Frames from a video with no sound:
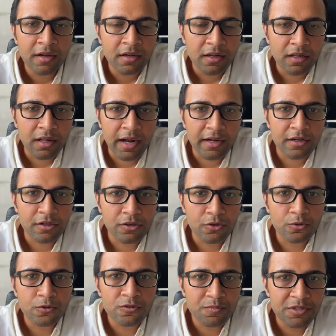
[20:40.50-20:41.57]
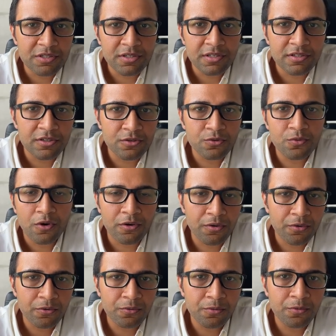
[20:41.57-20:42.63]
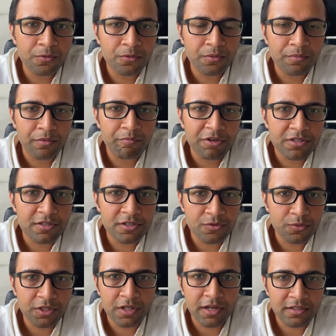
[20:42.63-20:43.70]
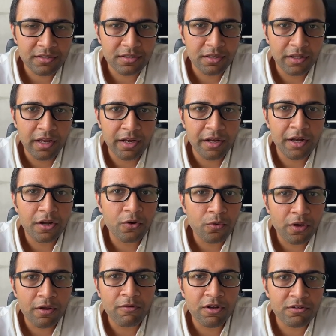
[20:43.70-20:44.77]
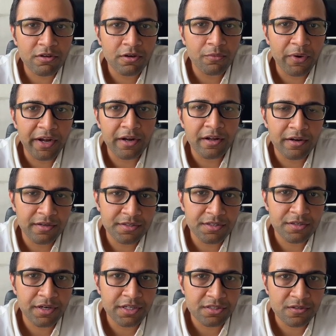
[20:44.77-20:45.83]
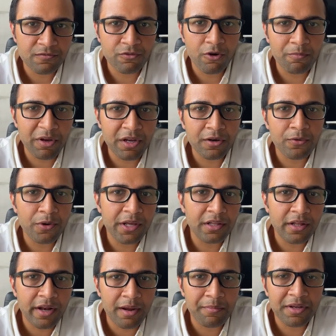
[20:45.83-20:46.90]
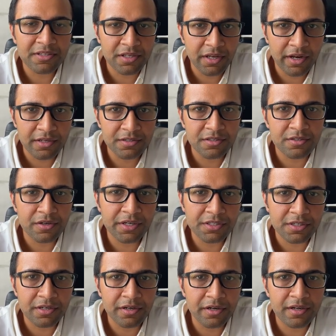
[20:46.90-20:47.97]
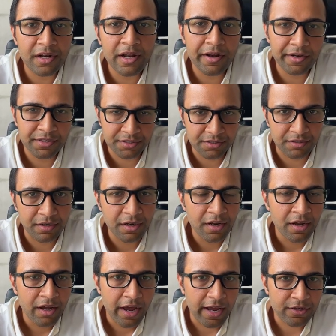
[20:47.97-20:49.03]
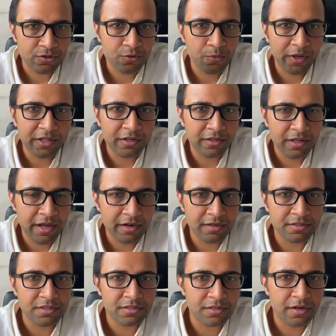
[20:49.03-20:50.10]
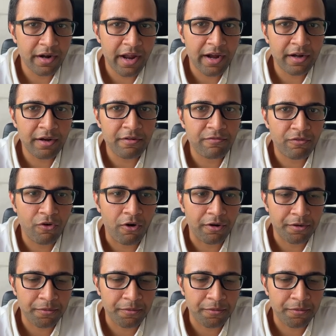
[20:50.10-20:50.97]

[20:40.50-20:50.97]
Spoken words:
That those businesses who want to do business with us, they need to give us a vendor registration form, including their MSC registration declaration as to whether they are registered and if not.